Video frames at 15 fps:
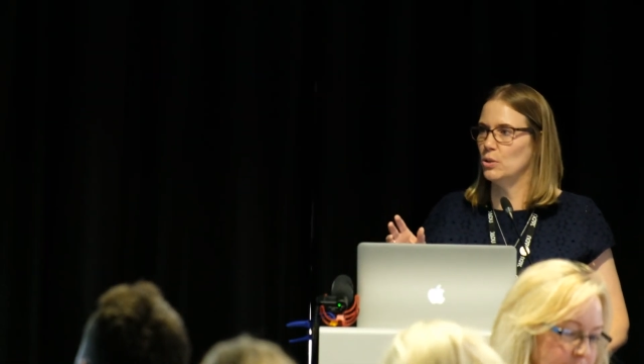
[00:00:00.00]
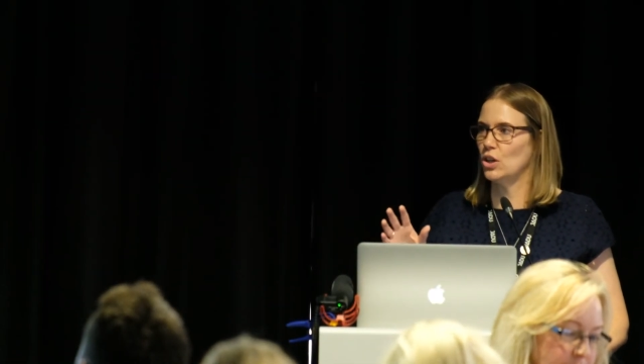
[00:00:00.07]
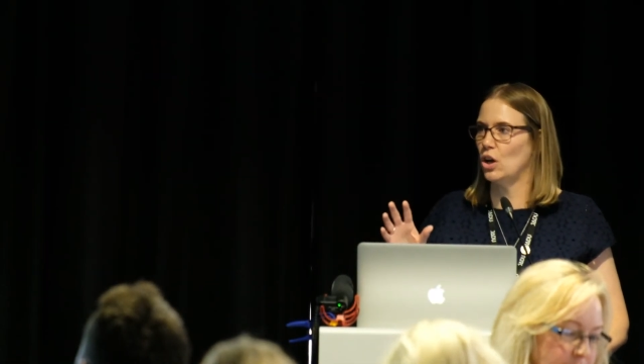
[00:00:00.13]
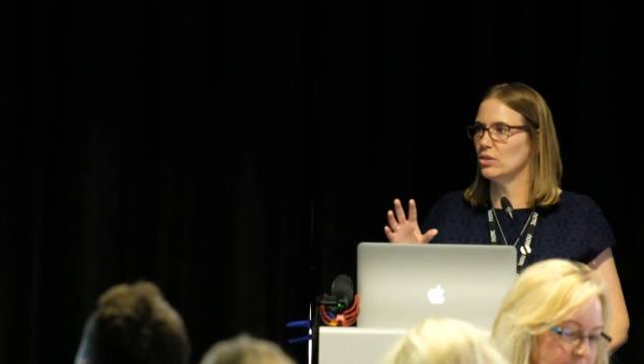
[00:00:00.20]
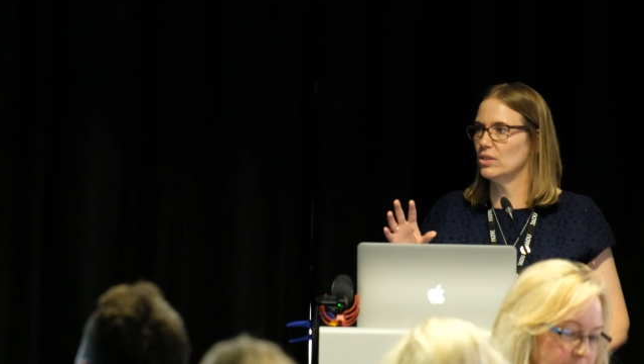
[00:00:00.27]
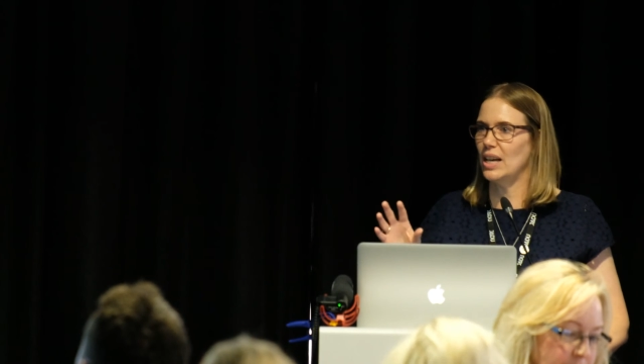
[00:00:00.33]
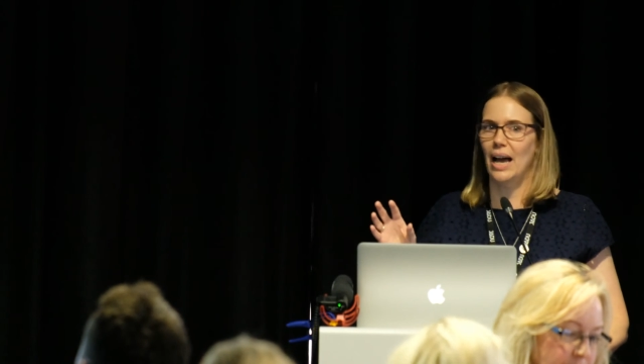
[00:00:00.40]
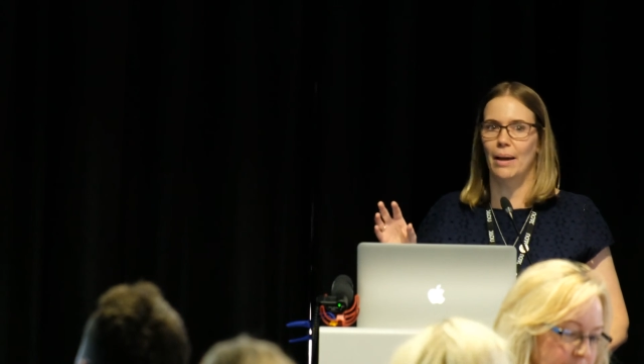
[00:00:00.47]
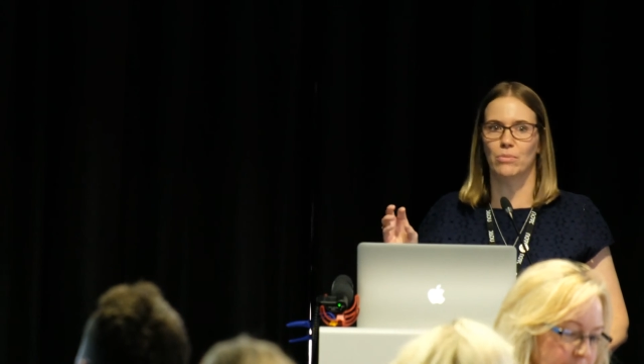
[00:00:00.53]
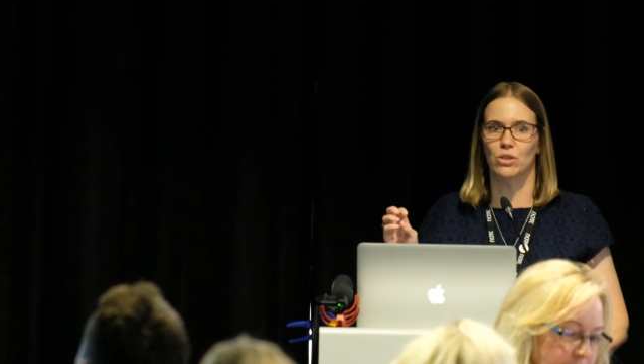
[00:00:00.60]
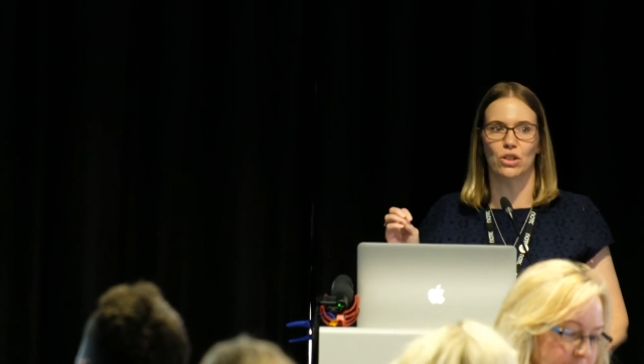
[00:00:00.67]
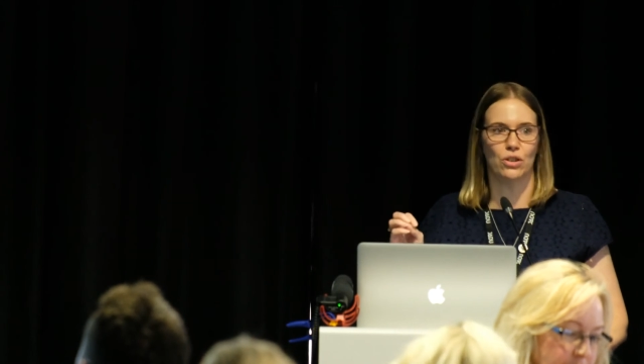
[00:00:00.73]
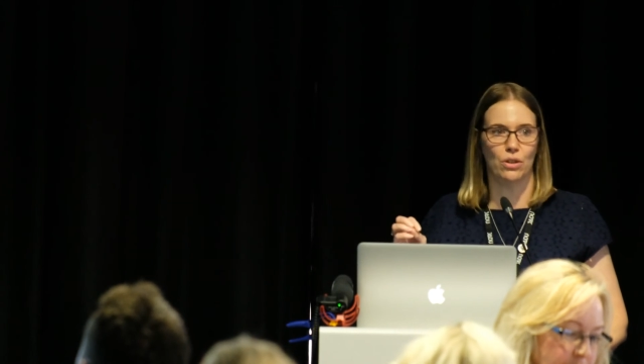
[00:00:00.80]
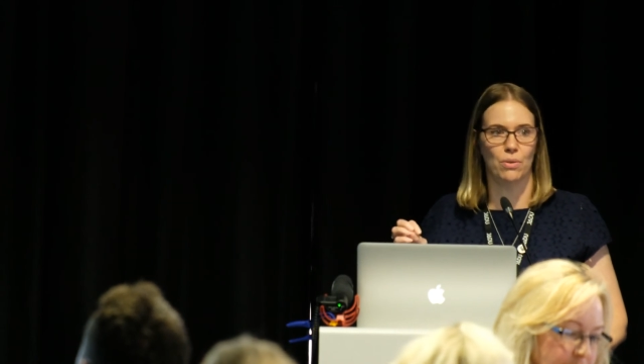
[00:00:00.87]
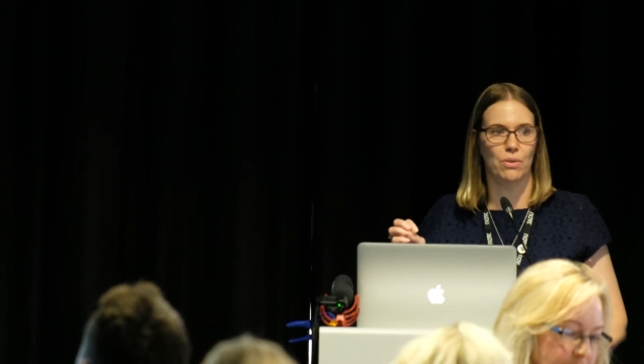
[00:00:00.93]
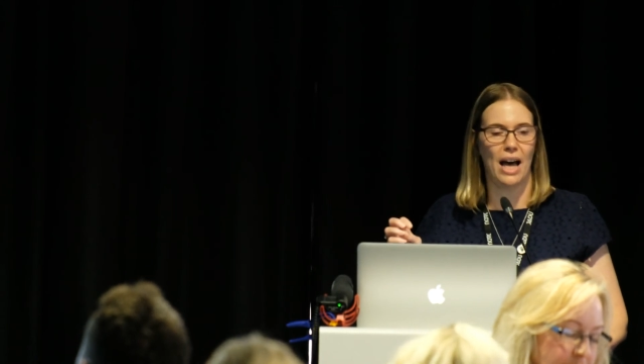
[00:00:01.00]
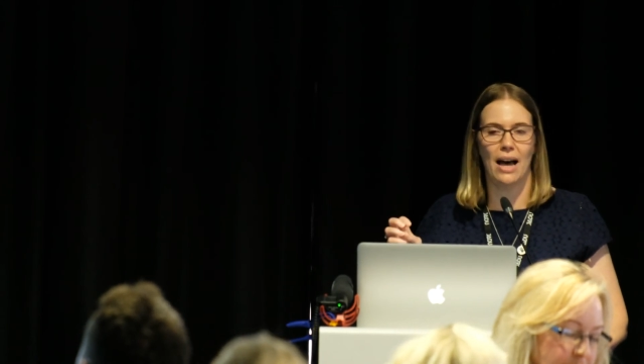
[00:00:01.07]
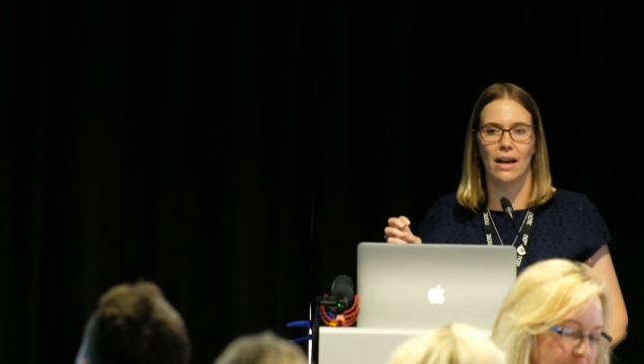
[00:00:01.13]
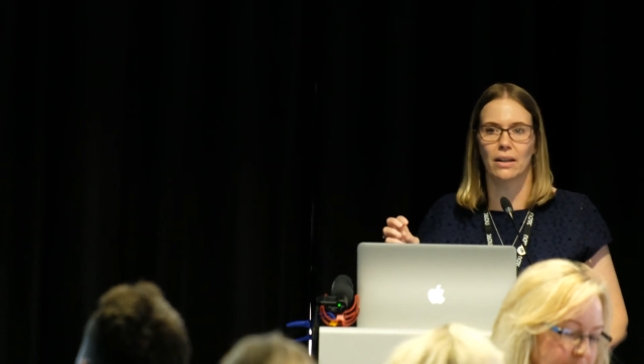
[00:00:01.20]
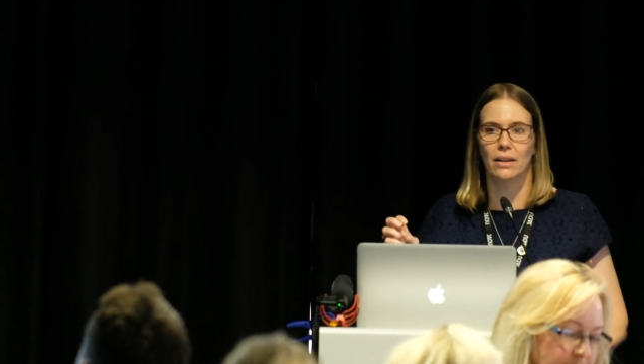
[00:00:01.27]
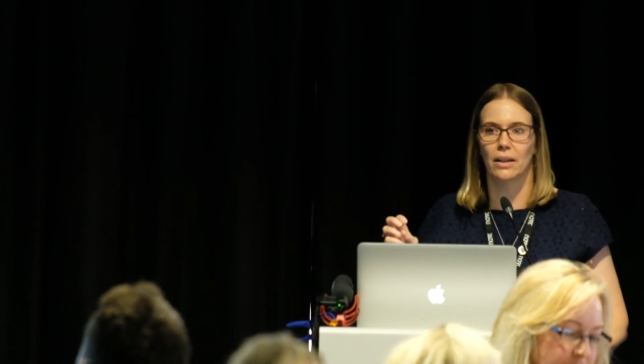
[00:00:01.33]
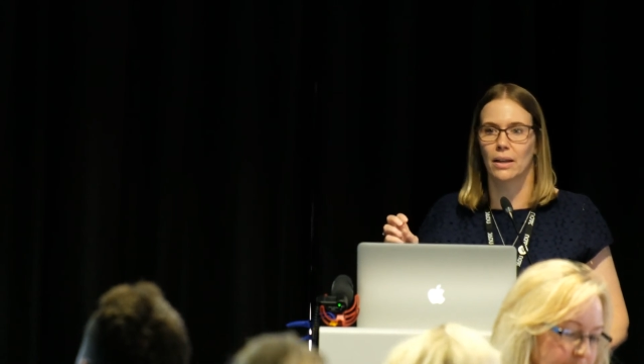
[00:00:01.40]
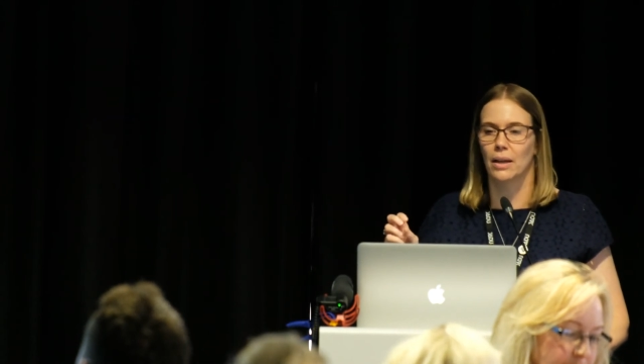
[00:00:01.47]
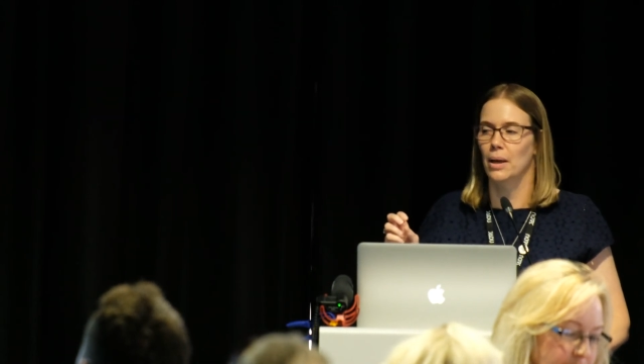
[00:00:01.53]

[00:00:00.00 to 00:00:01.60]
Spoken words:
who's got time to do that?